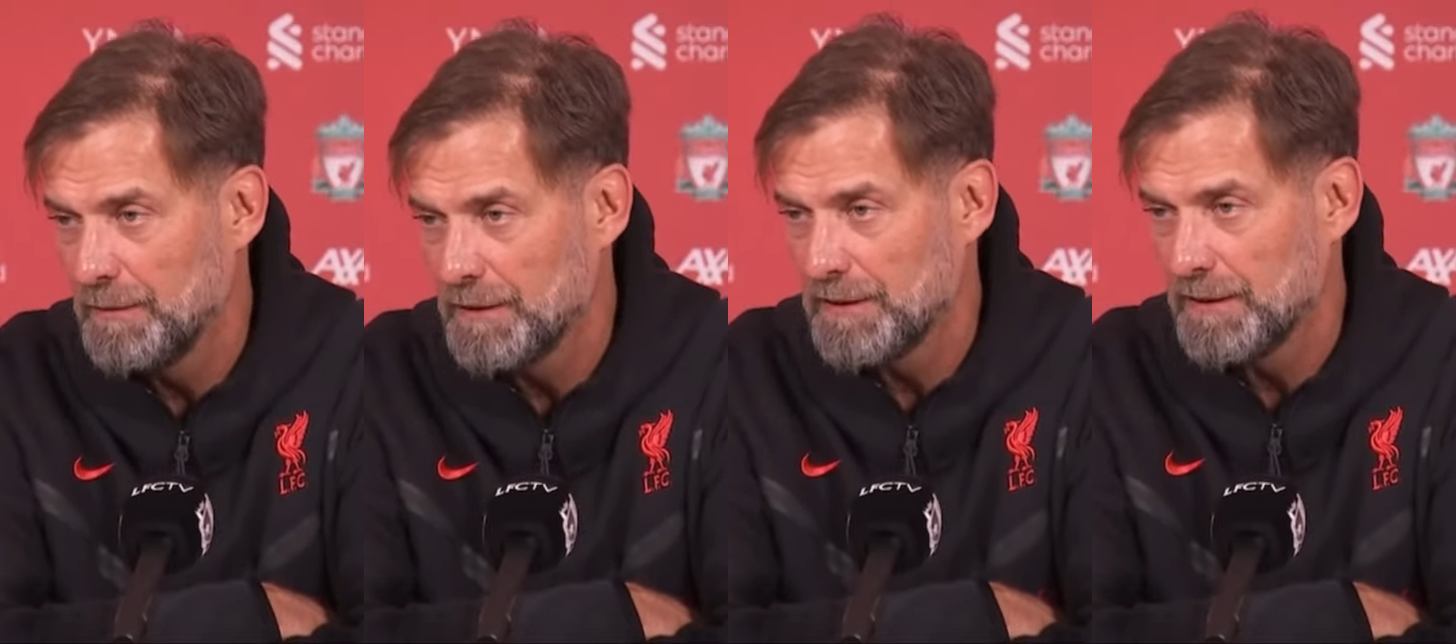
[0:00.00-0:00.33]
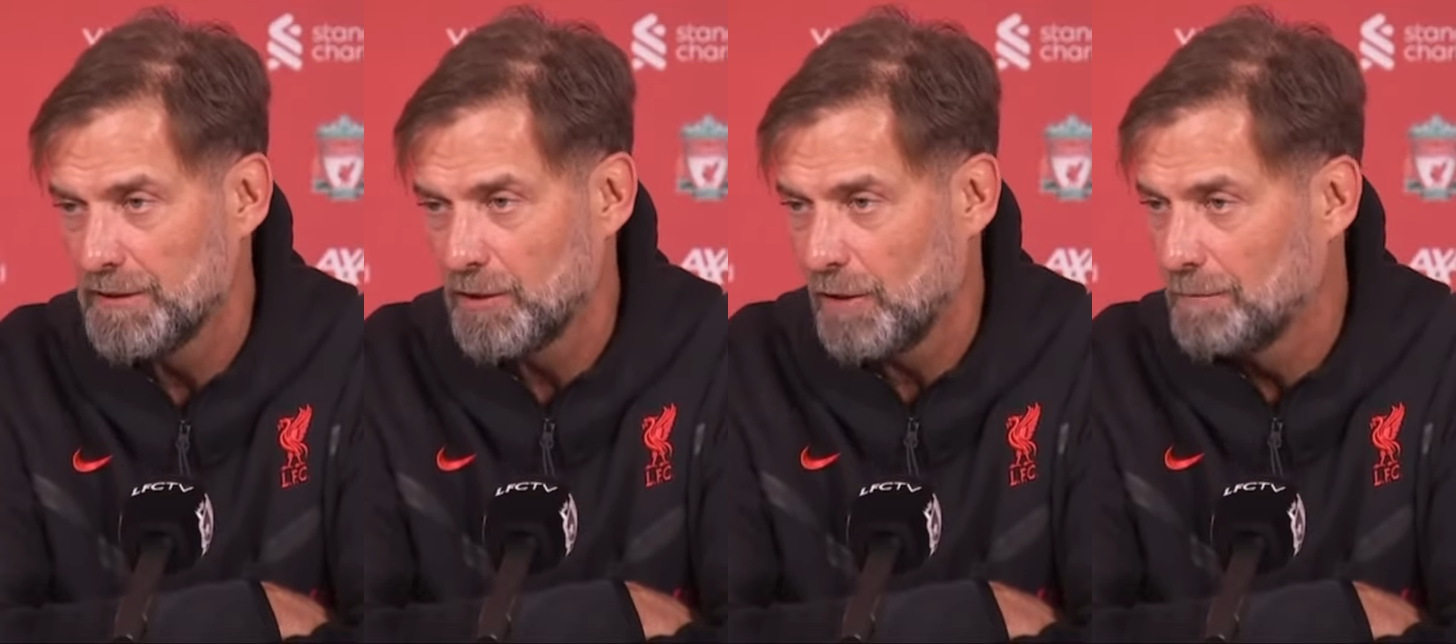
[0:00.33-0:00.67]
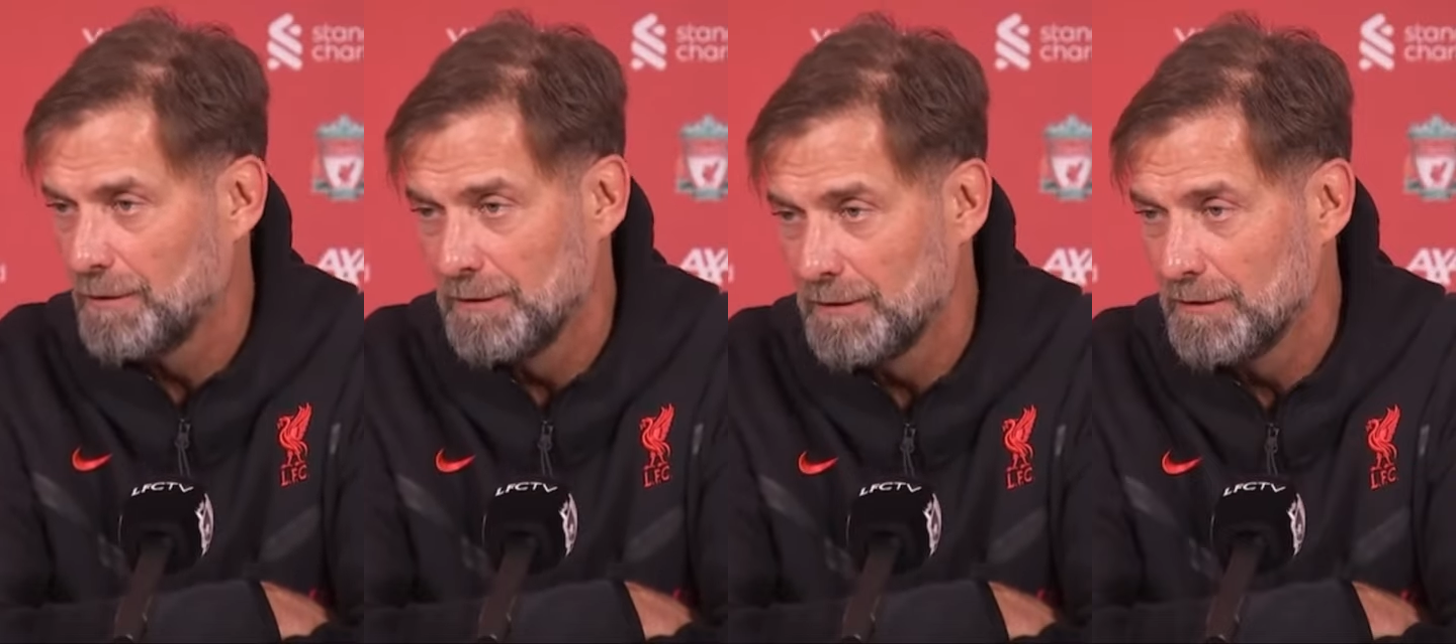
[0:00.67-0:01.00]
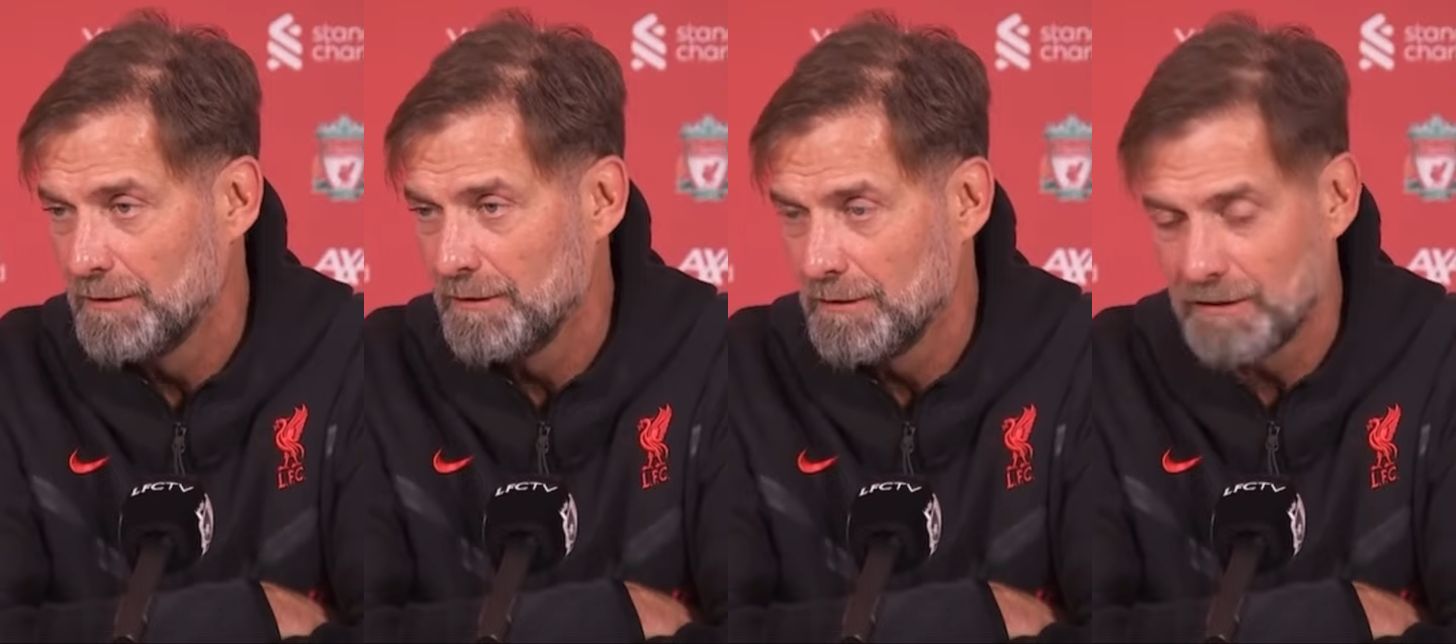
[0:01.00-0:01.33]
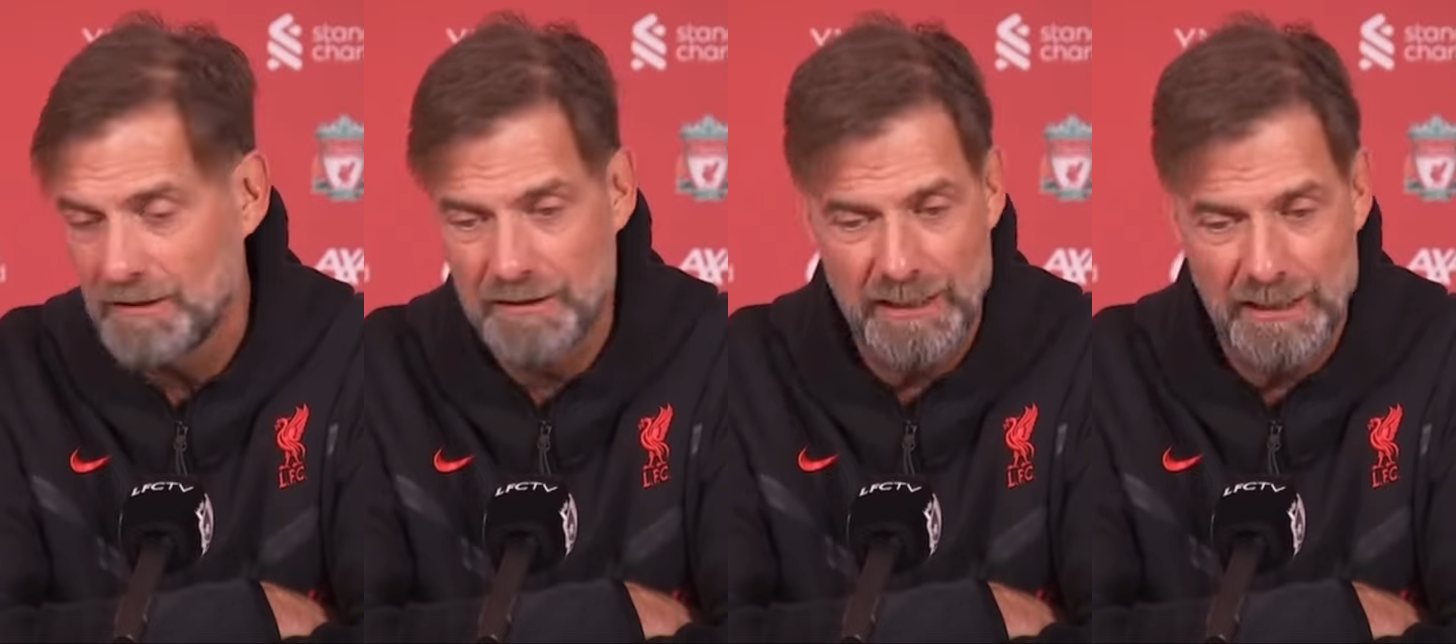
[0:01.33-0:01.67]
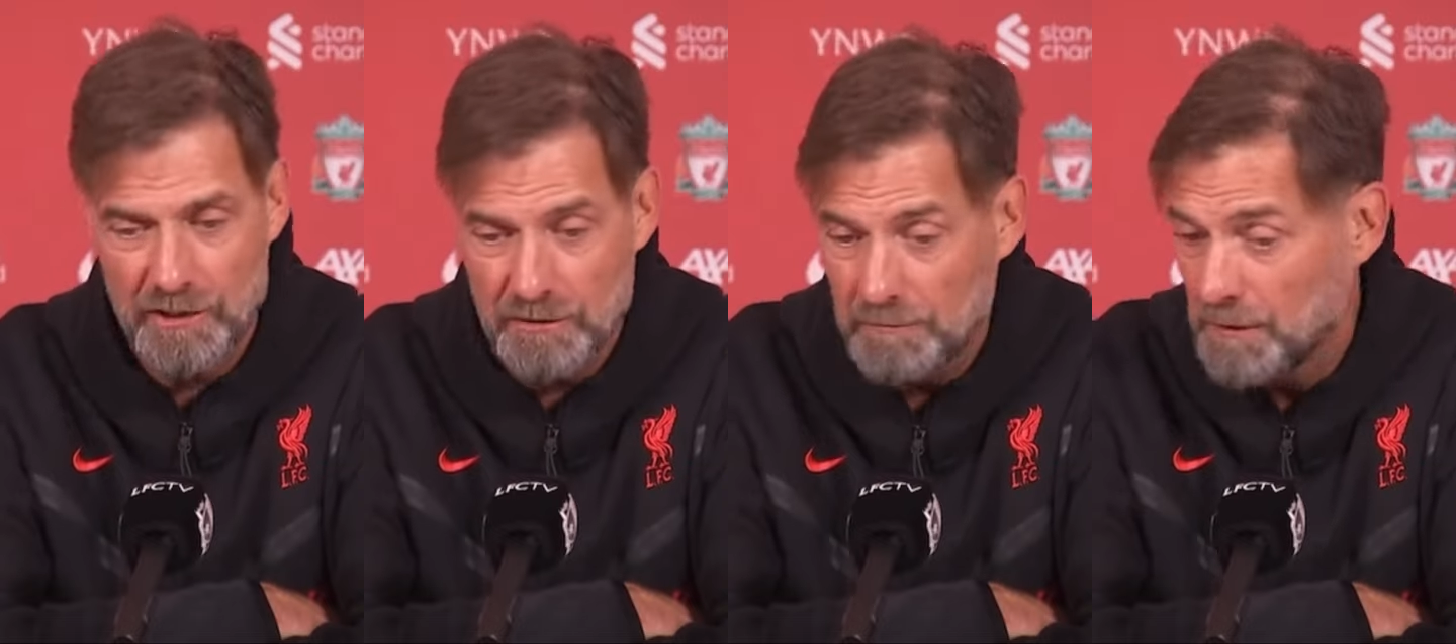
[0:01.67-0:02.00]
he's a top, he's an
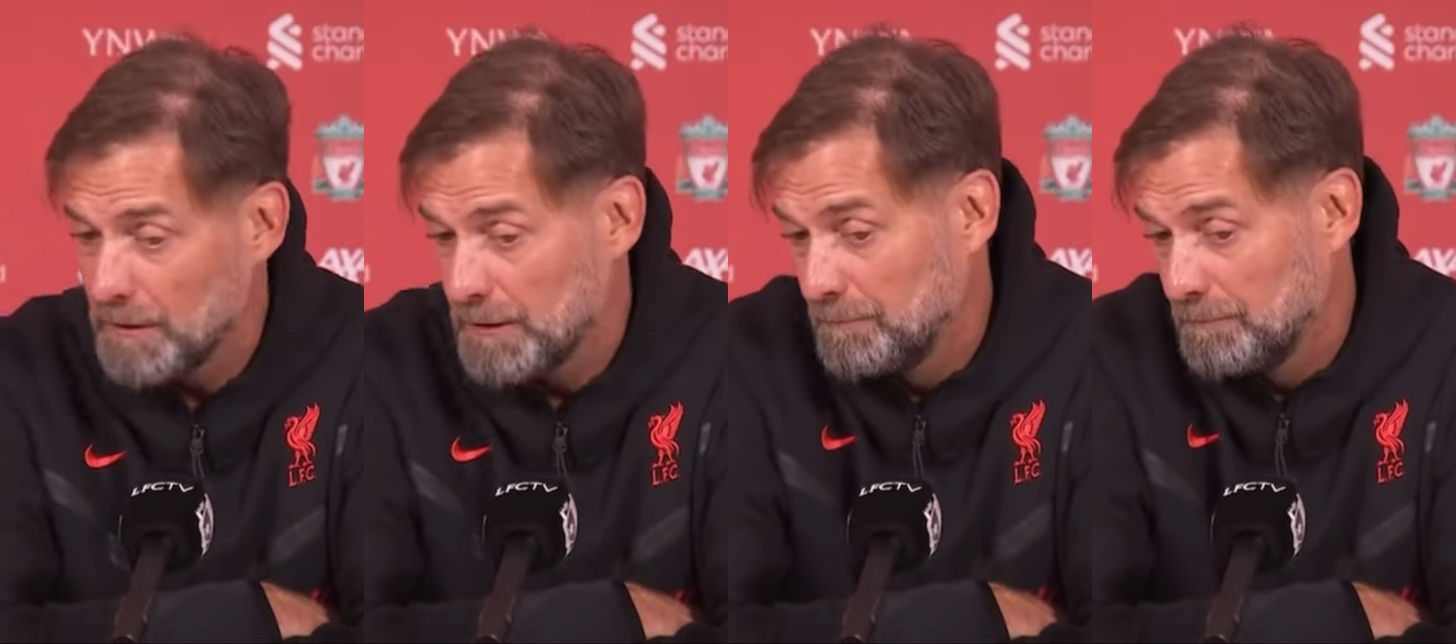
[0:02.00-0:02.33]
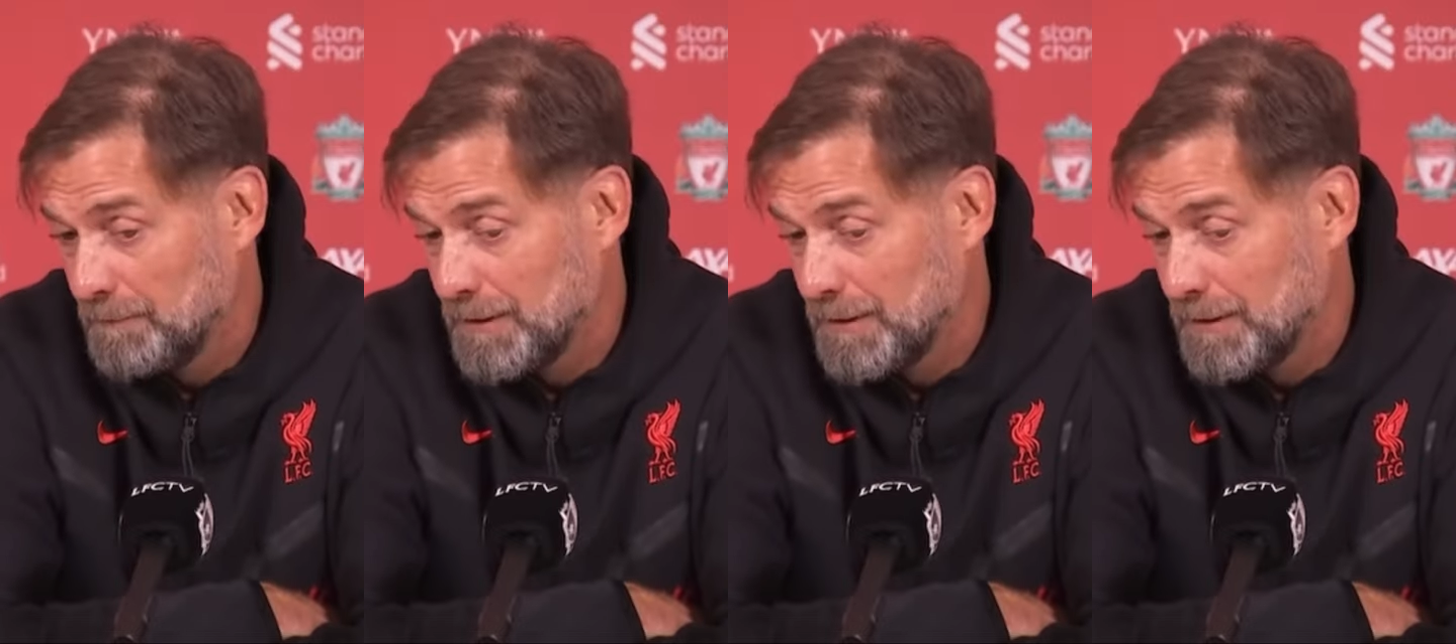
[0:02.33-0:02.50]
intelligent boy.